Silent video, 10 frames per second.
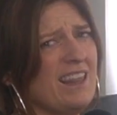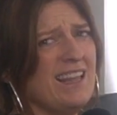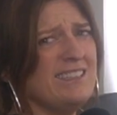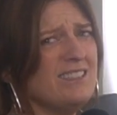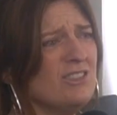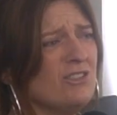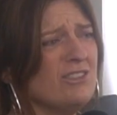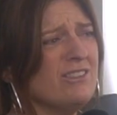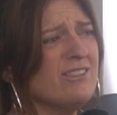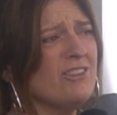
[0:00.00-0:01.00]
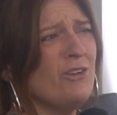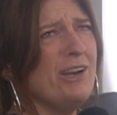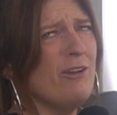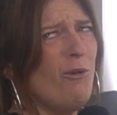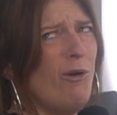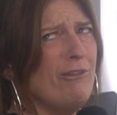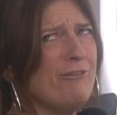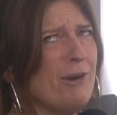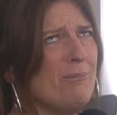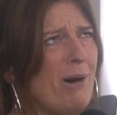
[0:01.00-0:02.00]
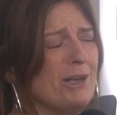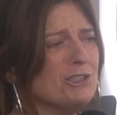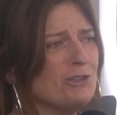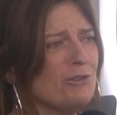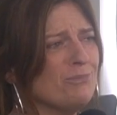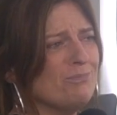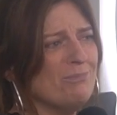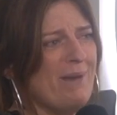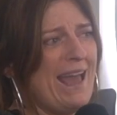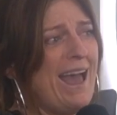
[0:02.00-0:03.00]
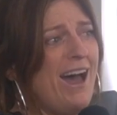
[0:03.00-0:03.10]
This is going to go on for much more.